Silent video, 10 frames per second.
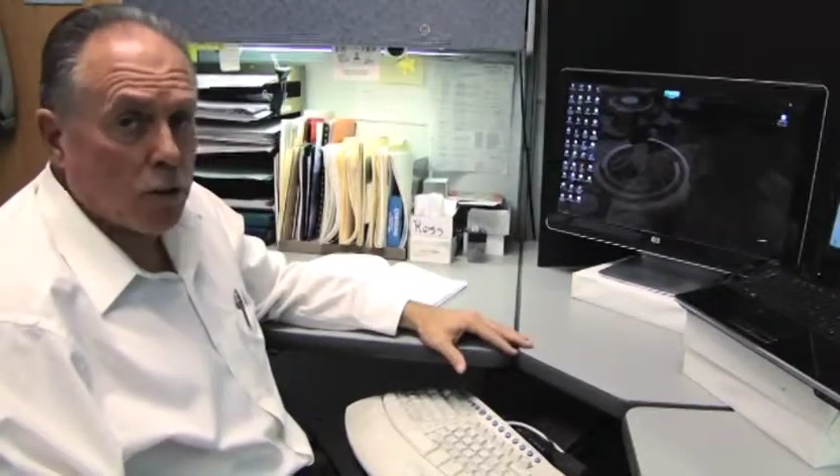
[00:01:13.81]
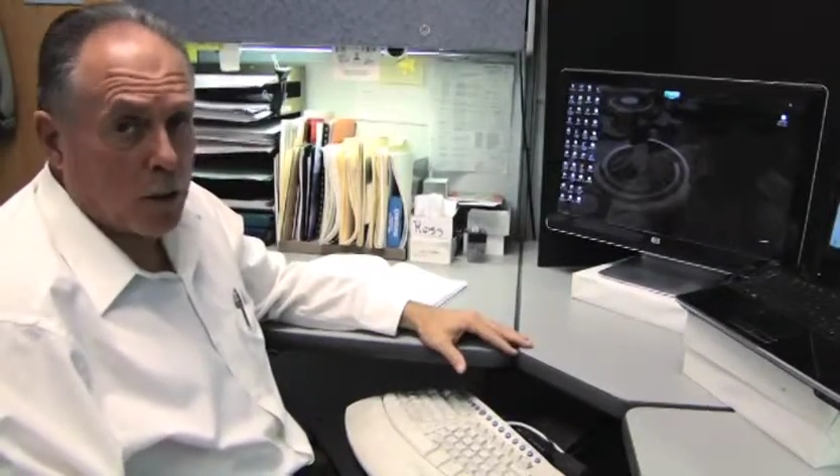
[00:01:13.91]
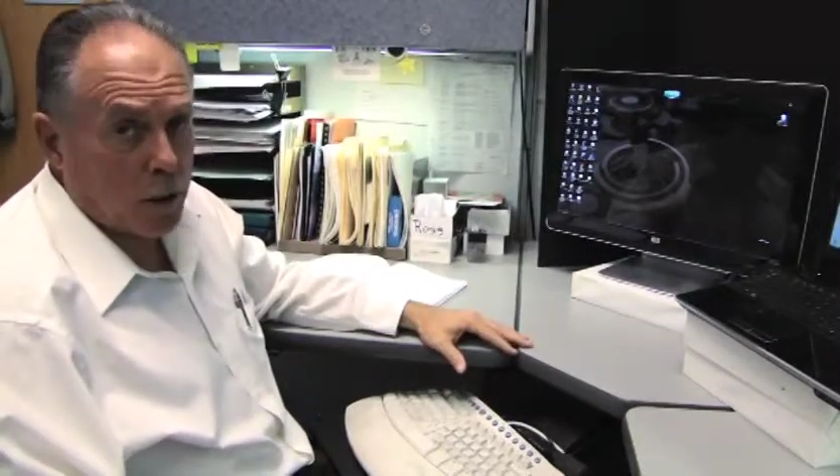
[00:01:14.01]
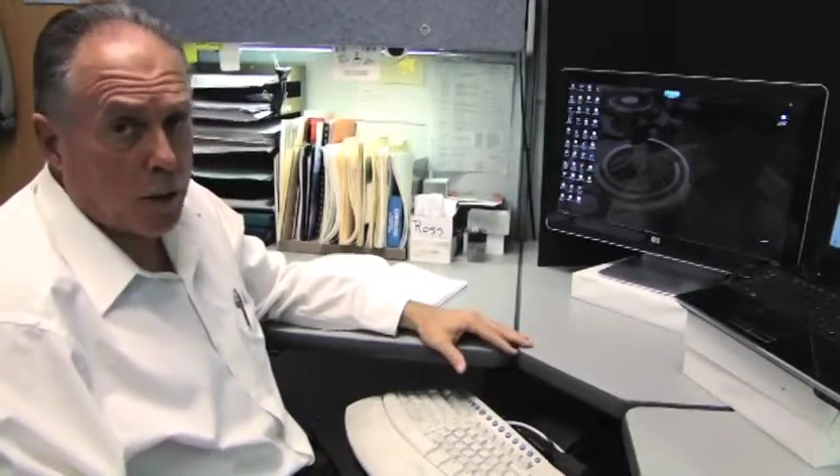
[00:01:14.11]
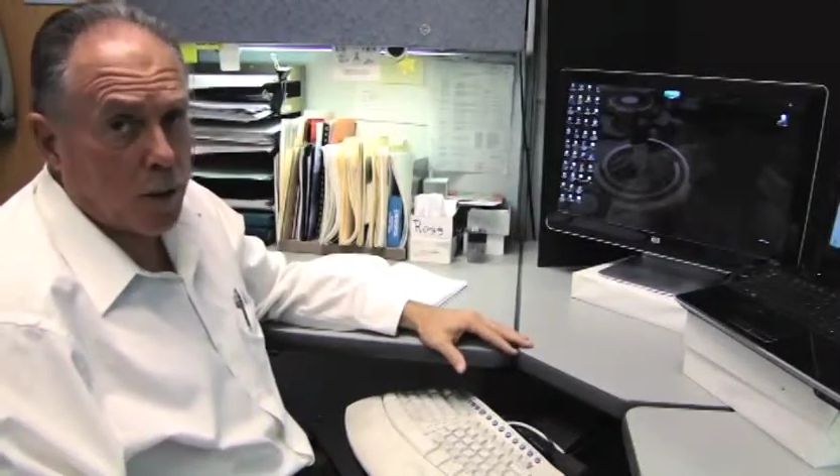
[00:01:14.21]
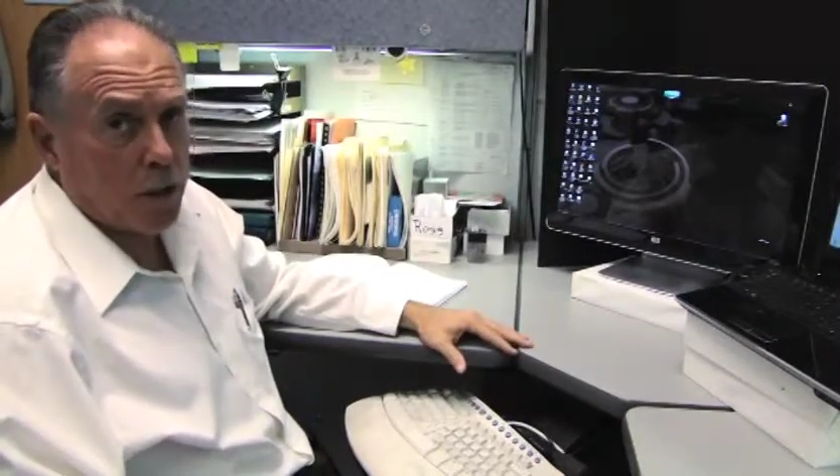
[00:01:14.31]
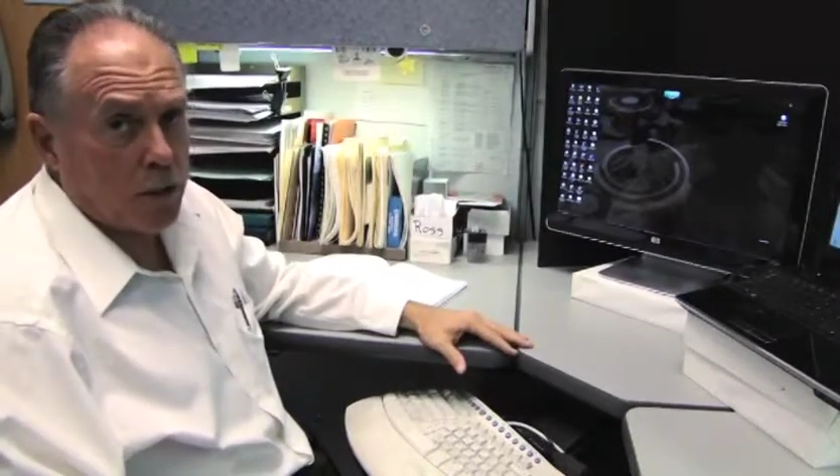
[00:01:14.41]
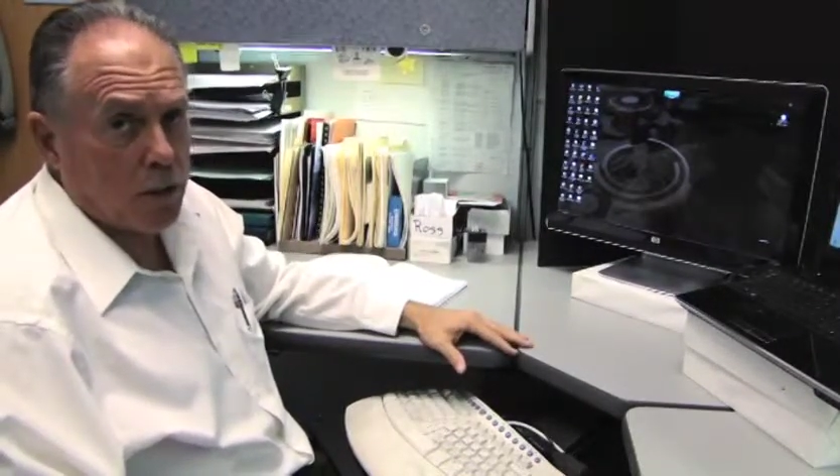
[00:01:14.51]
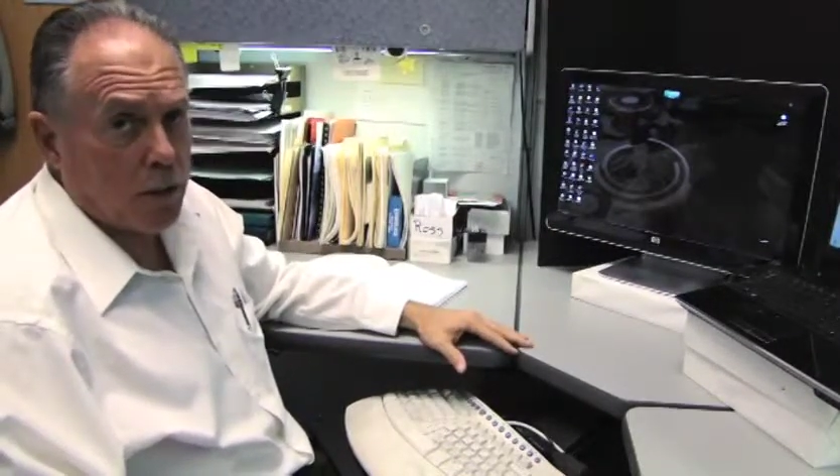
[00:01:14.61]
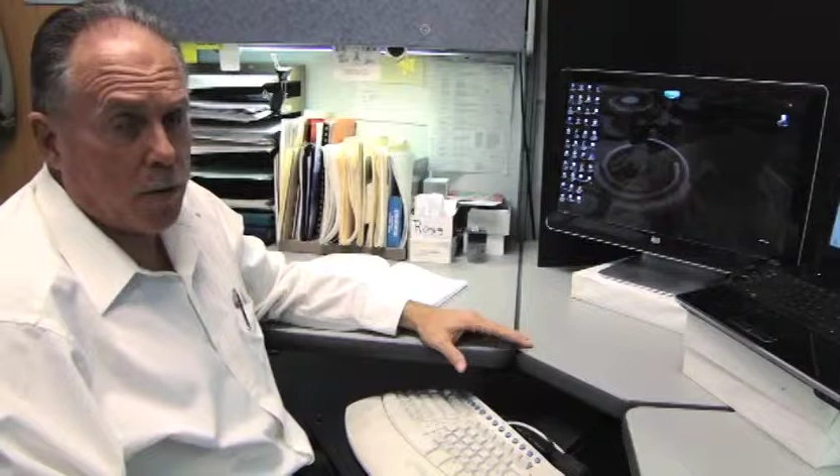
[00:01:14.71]

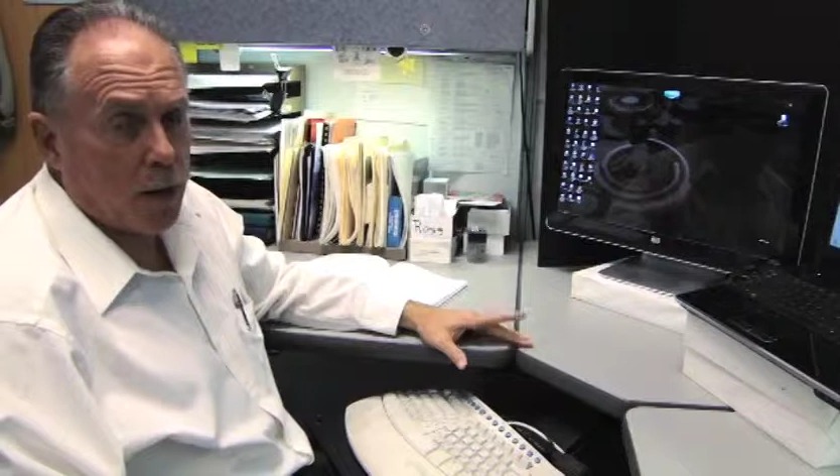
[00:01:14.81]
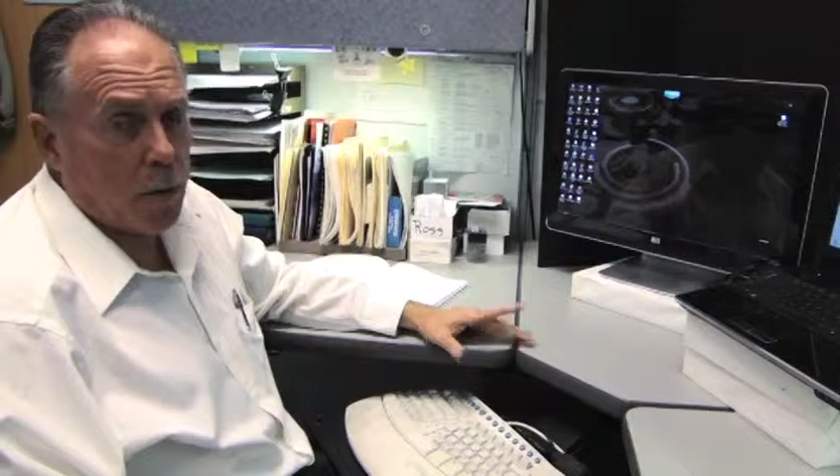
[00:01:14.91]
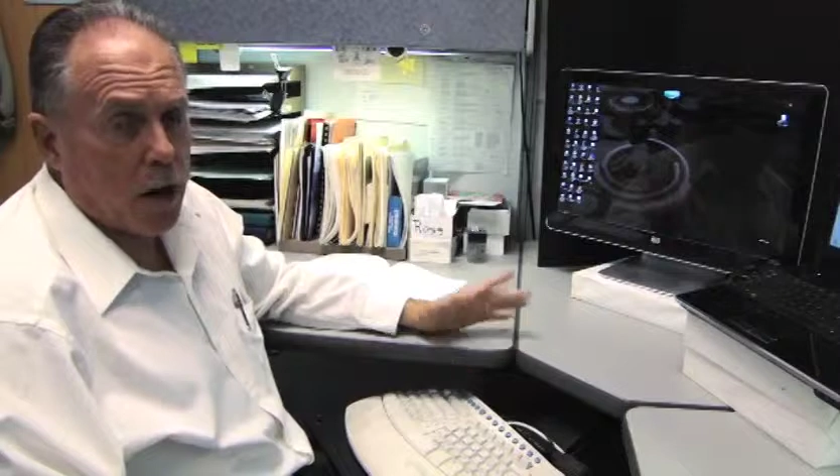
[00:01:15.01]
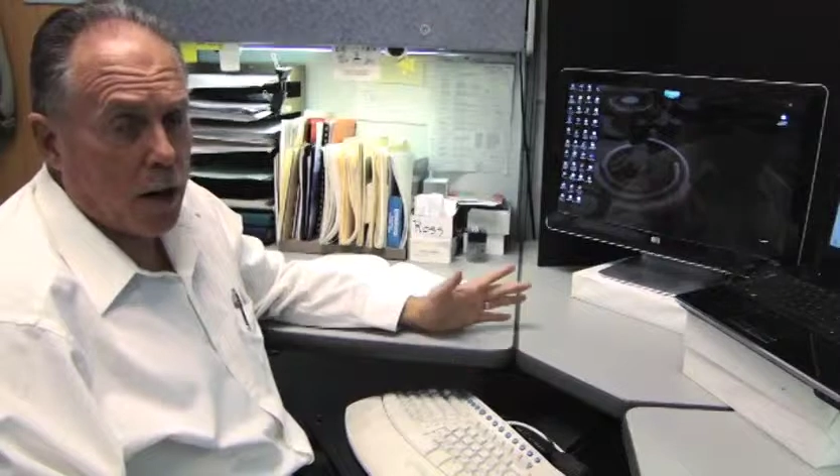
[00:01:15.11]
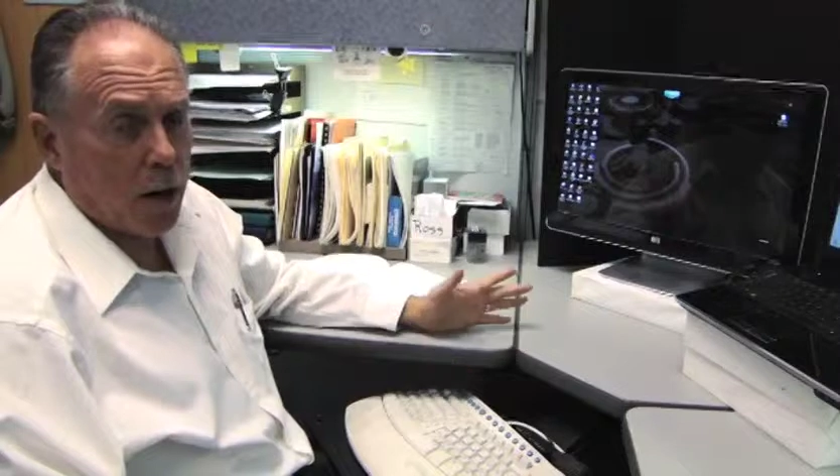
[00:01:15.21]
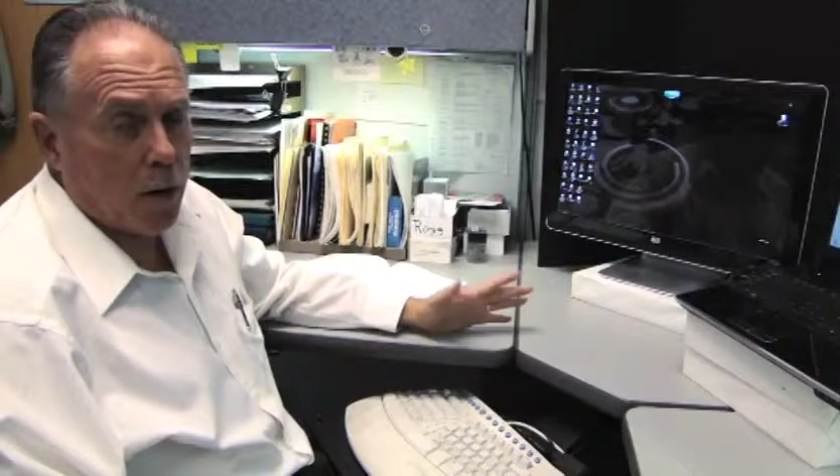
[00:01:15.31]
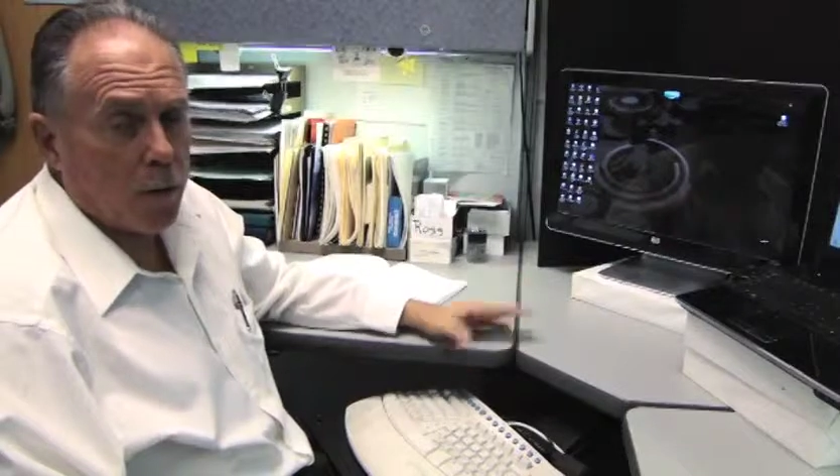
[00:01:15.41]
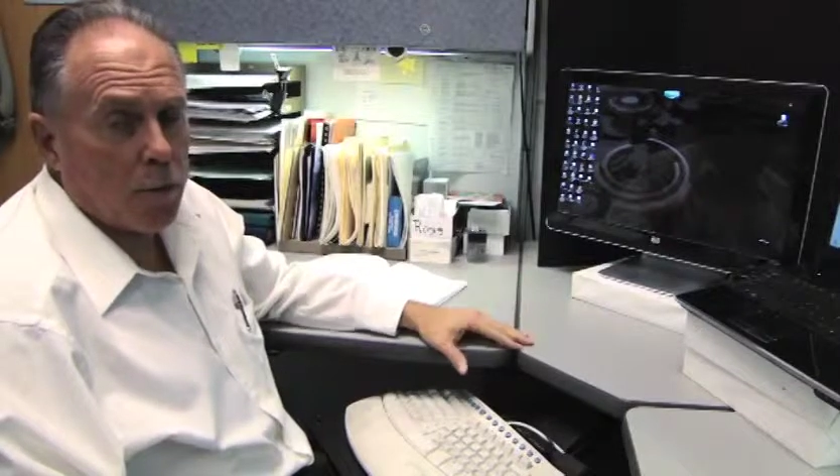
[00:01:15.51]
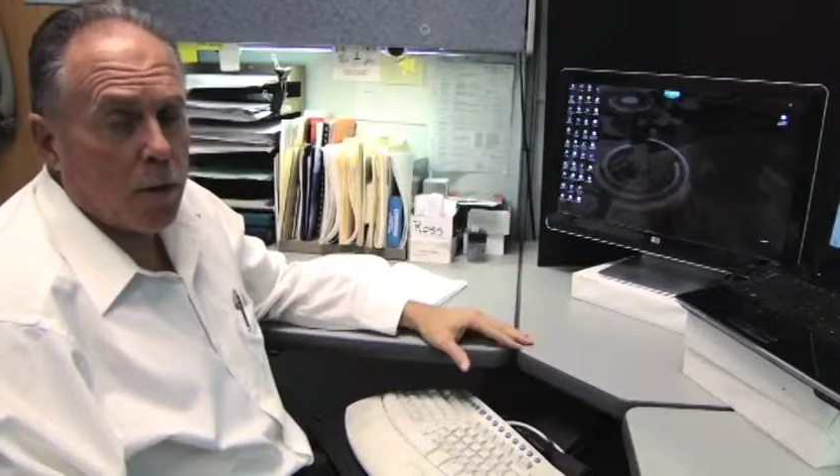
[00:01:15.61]
generated by our